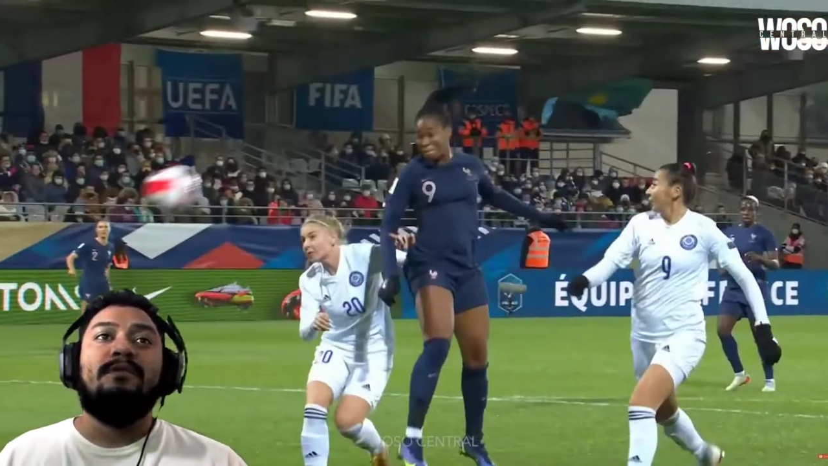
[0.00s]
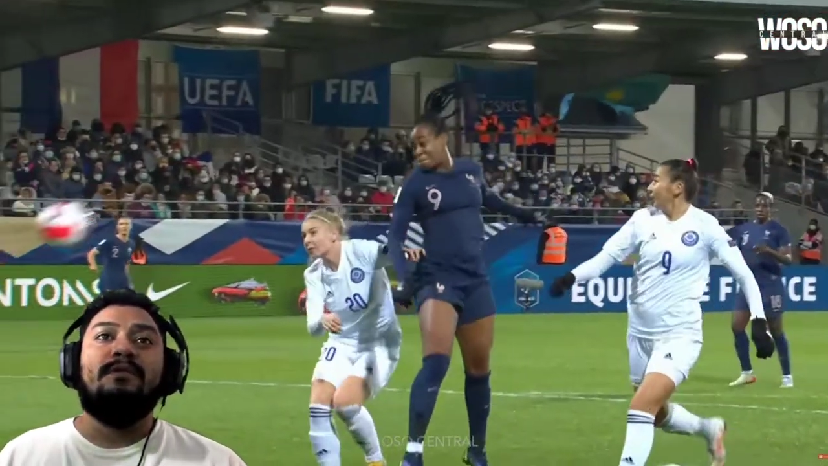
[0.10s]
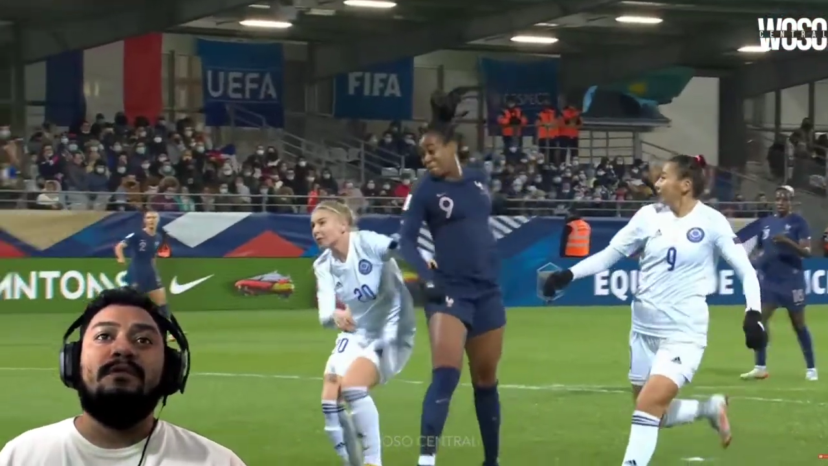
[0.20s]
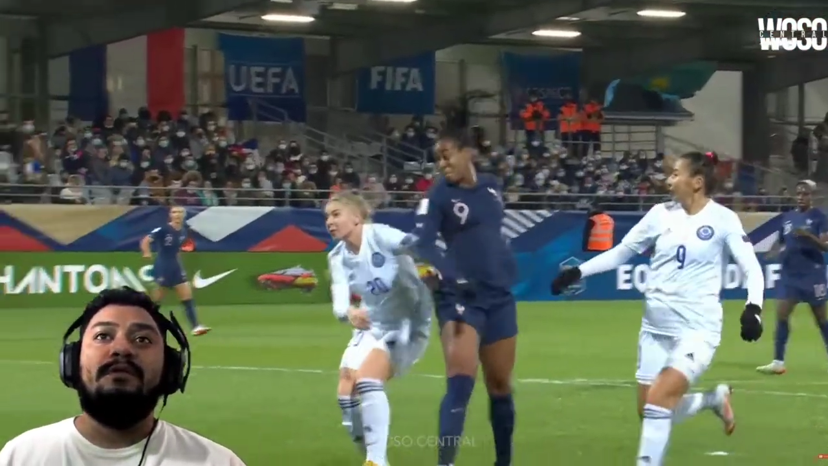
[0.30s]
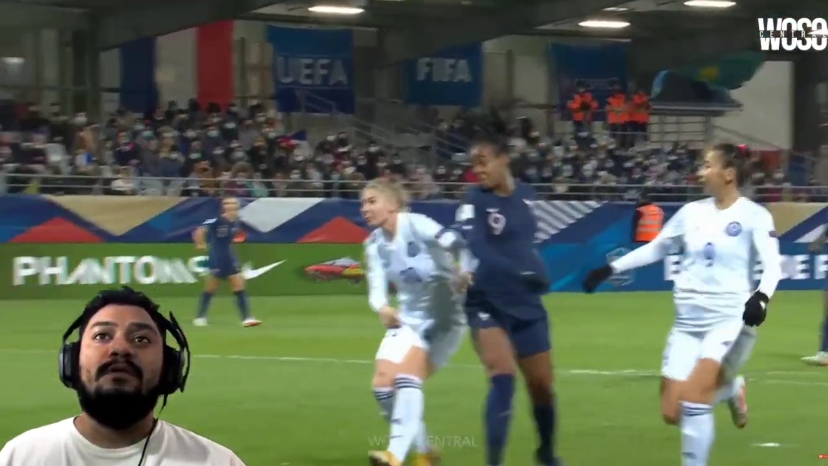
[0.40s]

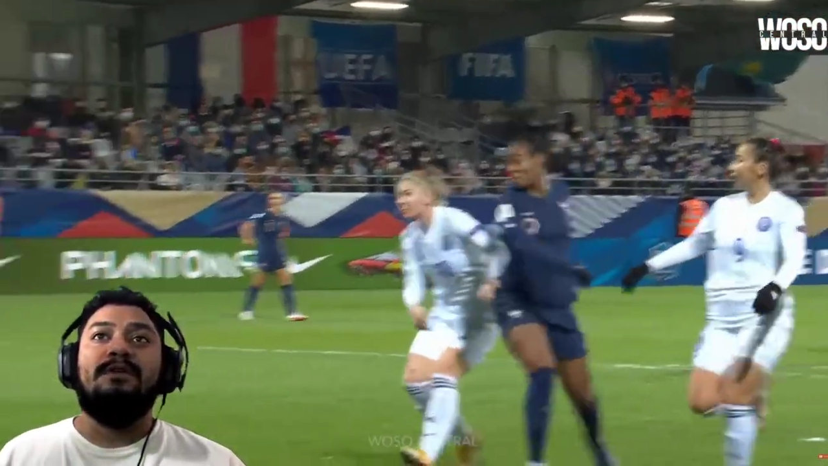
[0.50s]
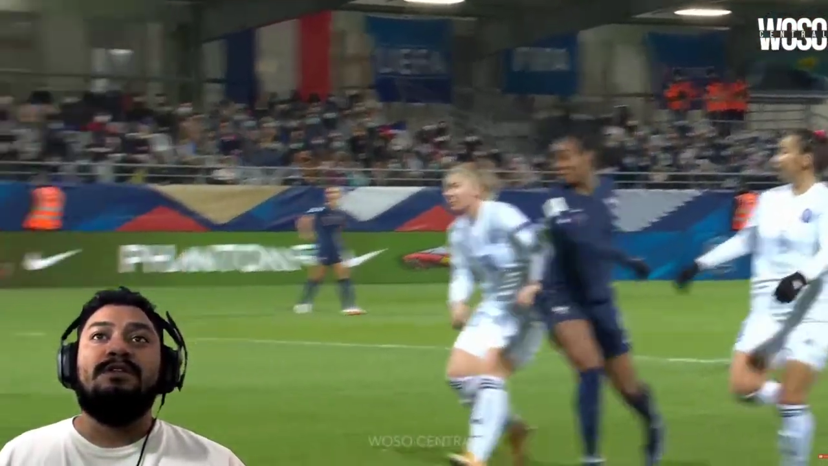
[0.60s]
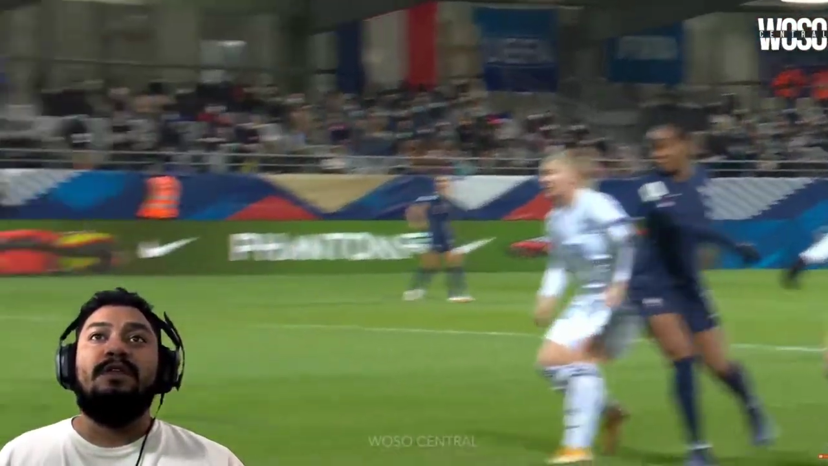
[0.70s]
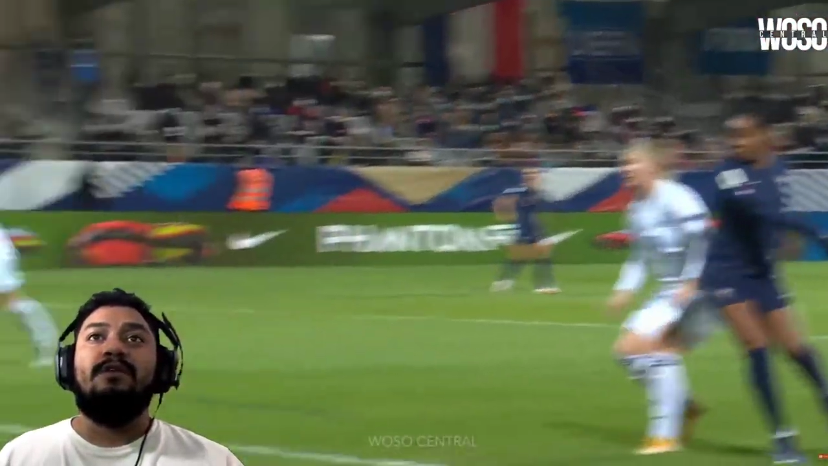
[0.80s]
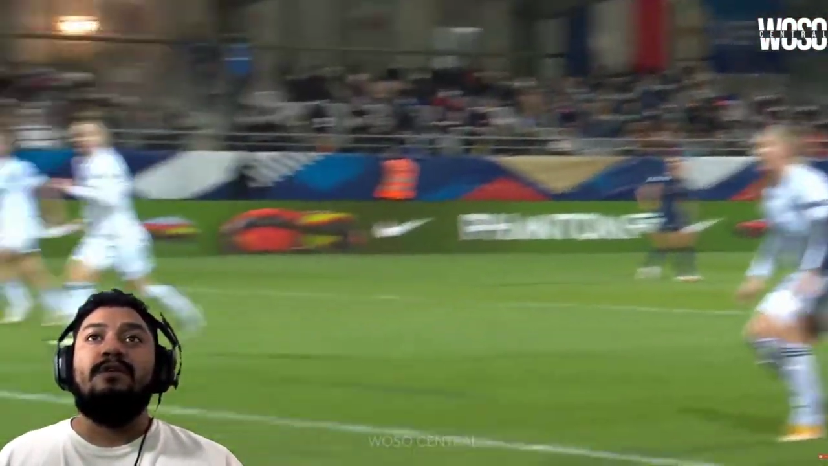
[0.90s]

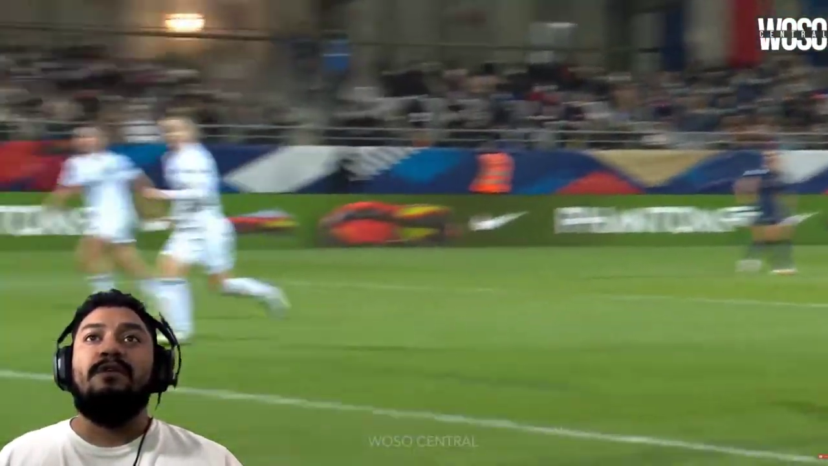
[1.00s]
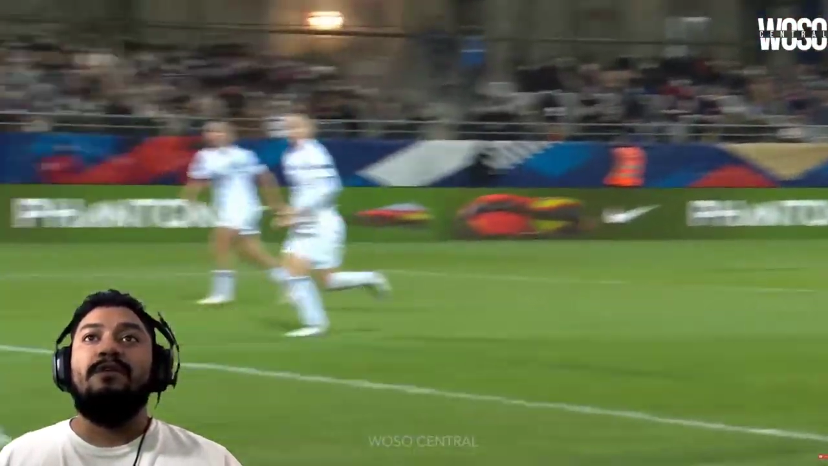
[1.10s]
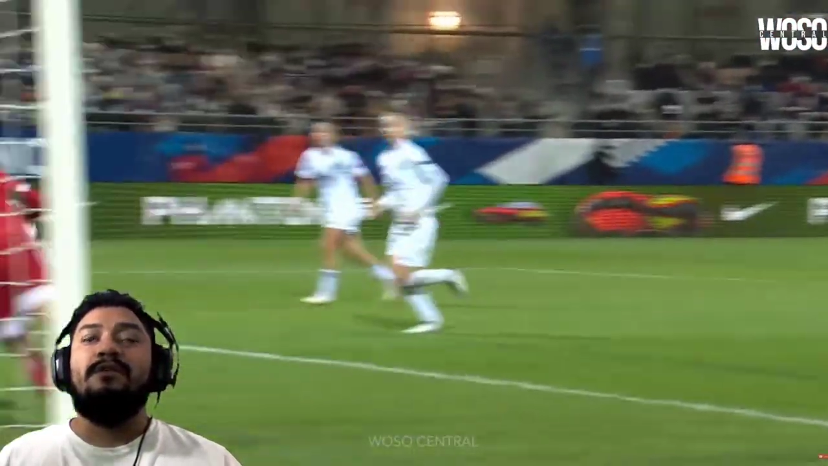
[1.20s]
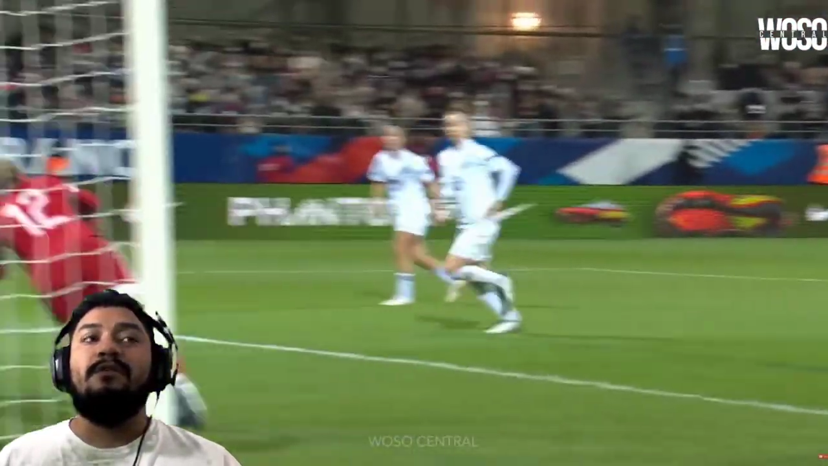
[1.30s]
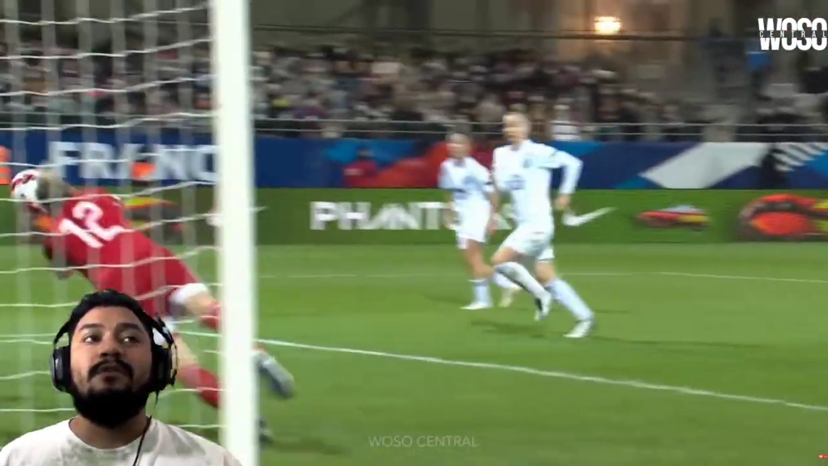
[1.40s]
easier
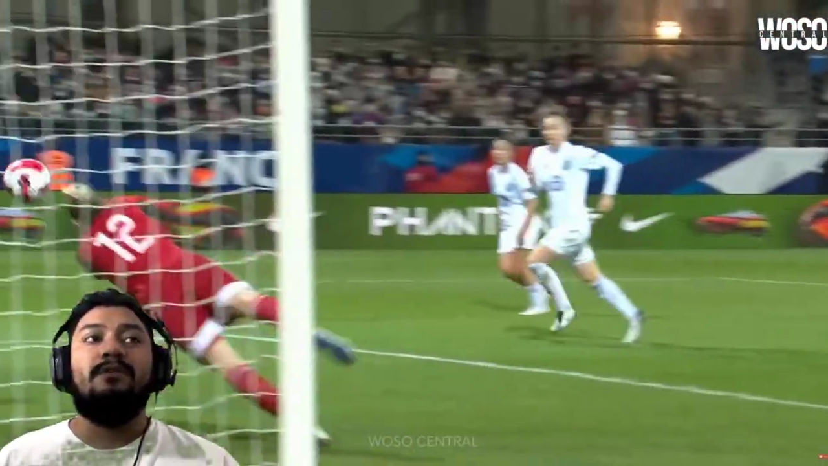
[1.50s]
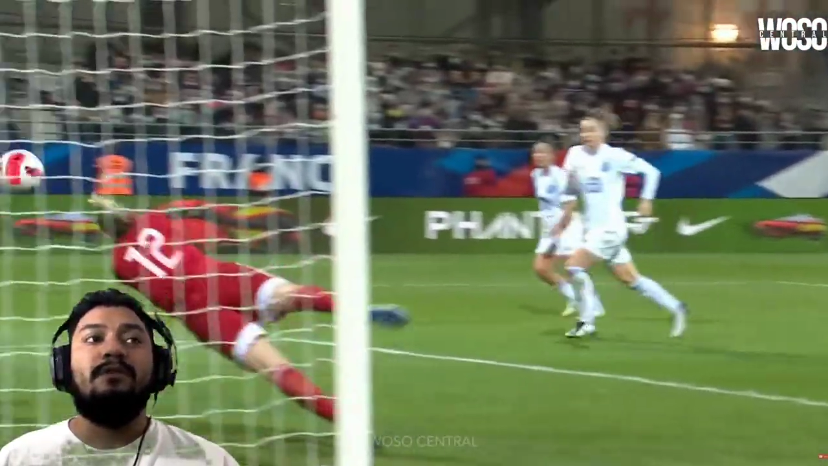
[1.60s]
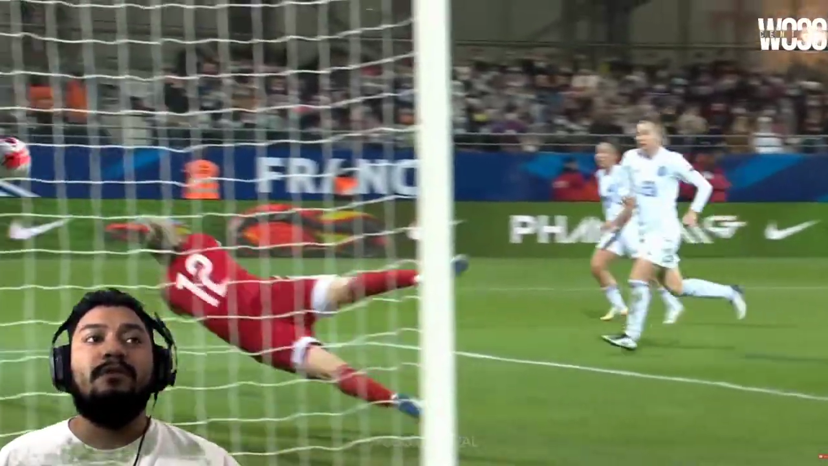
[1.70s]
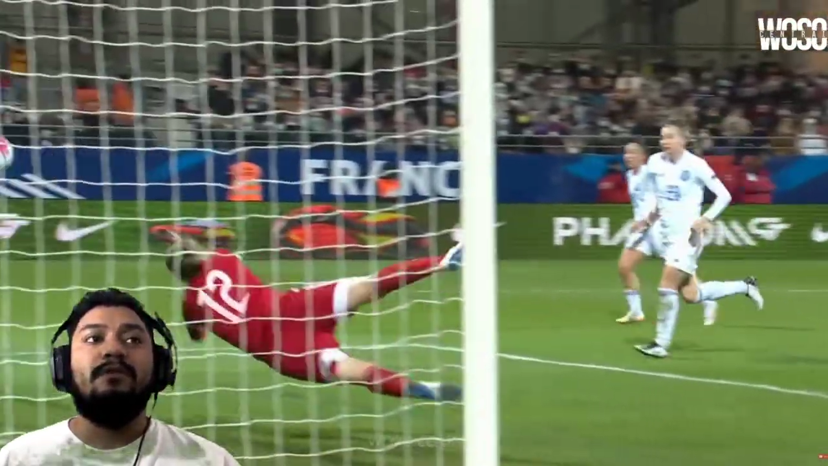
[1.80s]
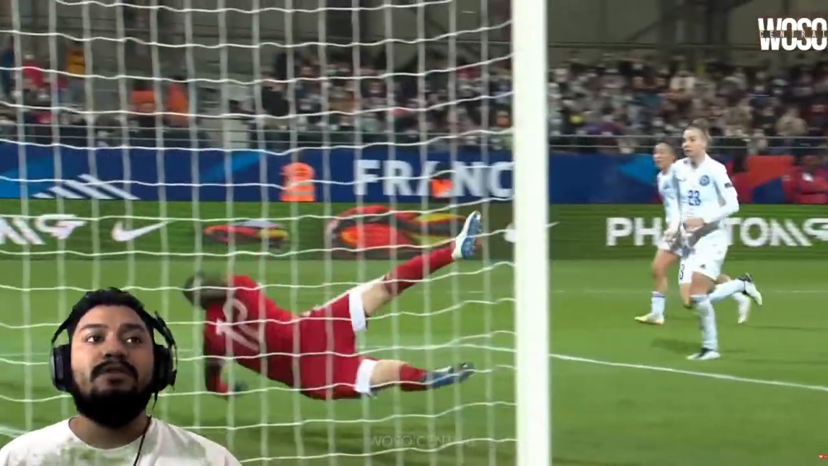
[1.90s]

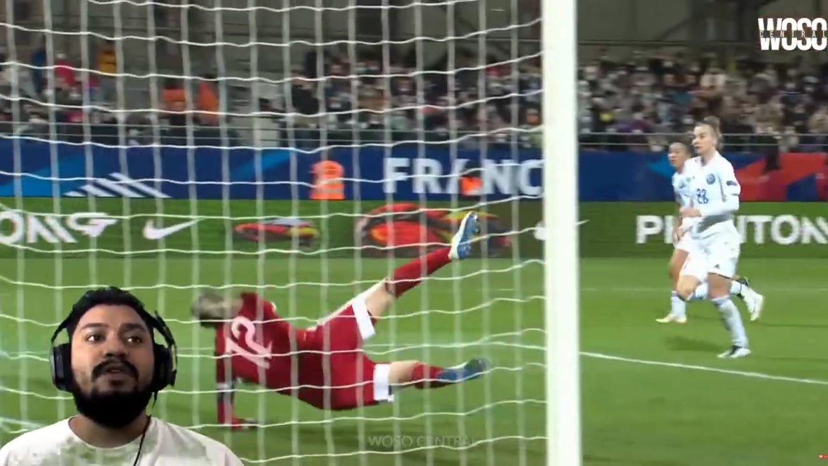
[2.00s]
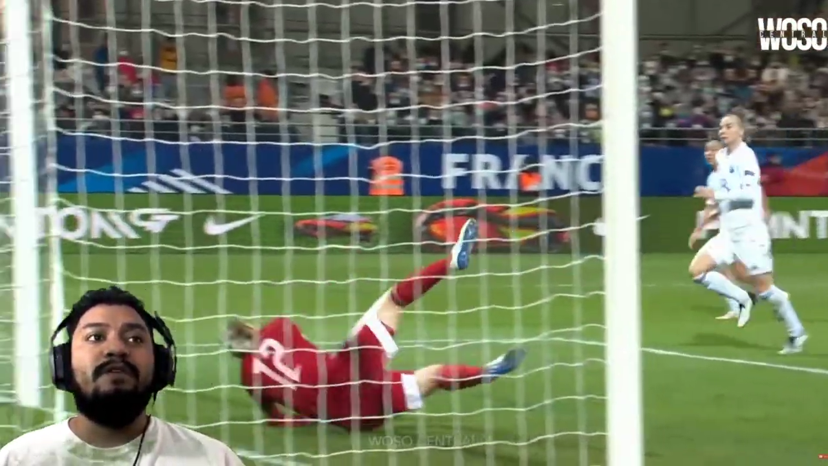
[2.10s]
to give through